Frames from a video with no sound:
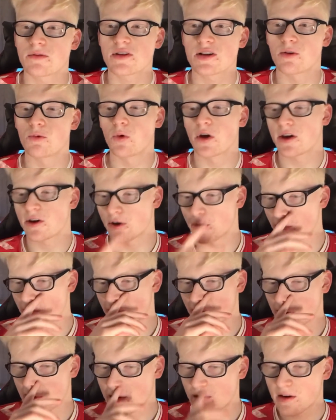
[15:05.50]
Wycombe.
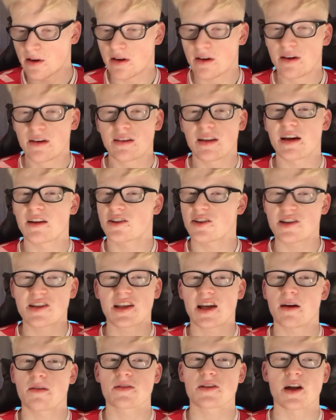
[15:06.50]
That just
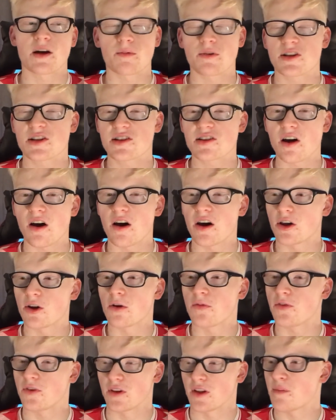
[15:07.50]
sounds like we're starting
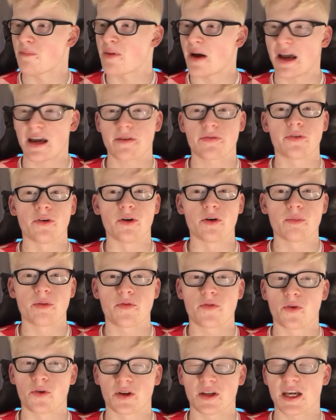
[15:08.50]
off on the back foot
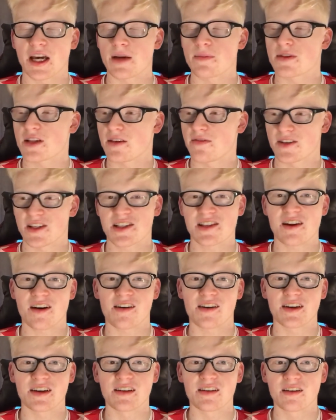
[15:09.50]
before the game's even
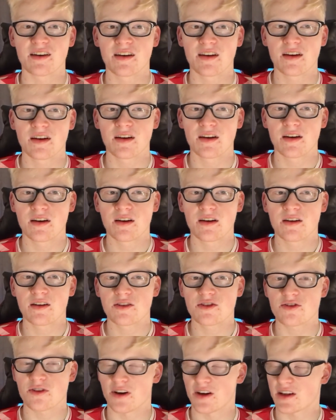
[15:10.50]
started.
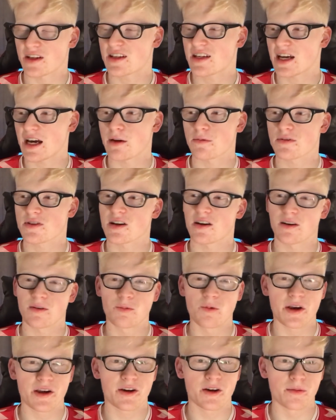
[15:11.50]
Trying to counter
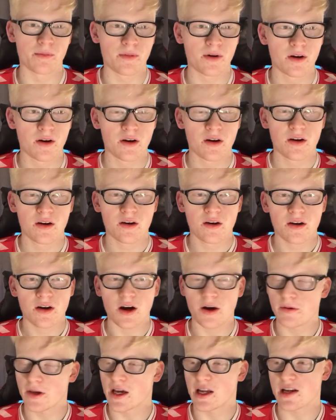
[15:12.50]
Wycombe.
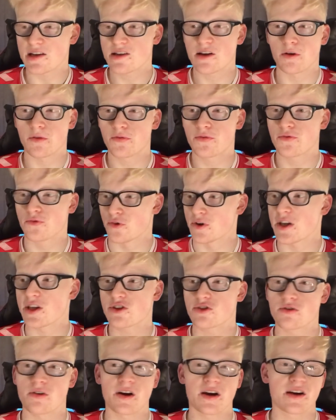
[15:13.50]
Oh yeah, let's go 3
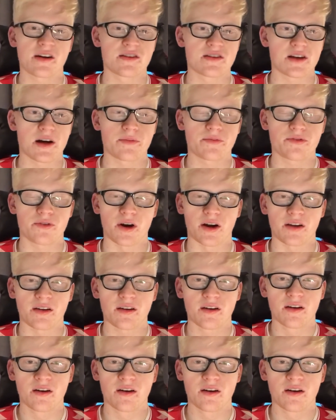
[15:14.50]
strikers up front,